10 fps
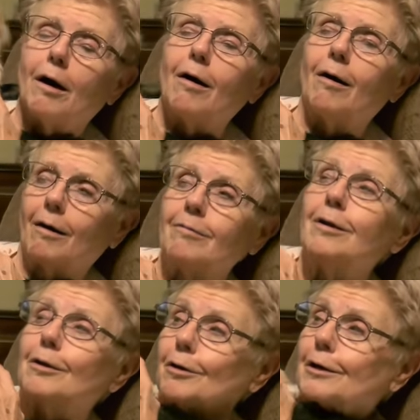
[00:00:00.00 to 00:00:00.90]
I'm
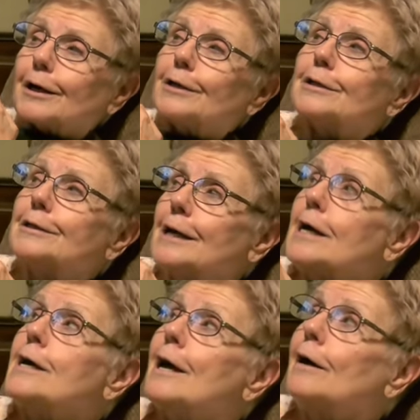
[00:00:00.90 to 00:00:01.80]
allergic to
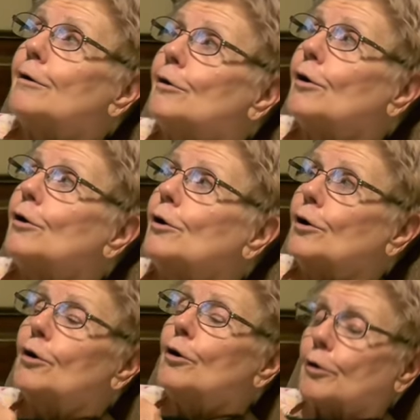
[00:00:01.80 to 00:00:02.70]
her.
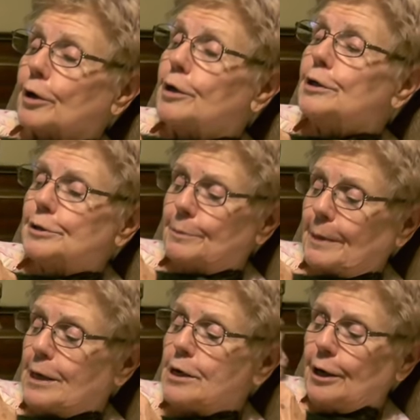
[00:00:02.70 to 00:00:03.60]
Her gives
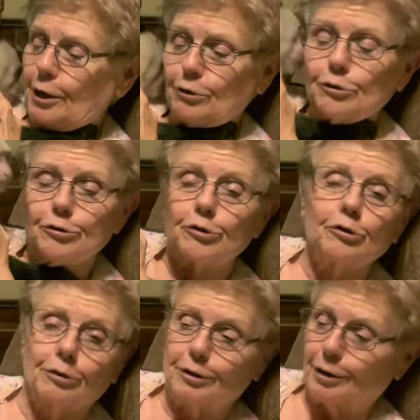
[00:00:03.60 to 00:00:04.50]
me ear
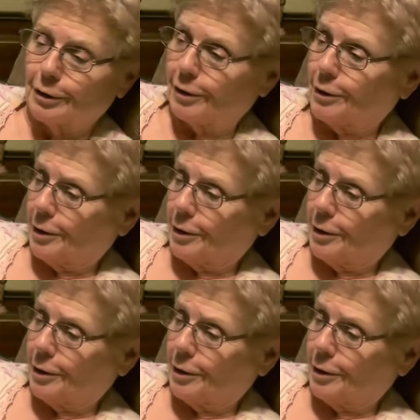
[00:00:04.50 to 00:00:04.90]
sugar.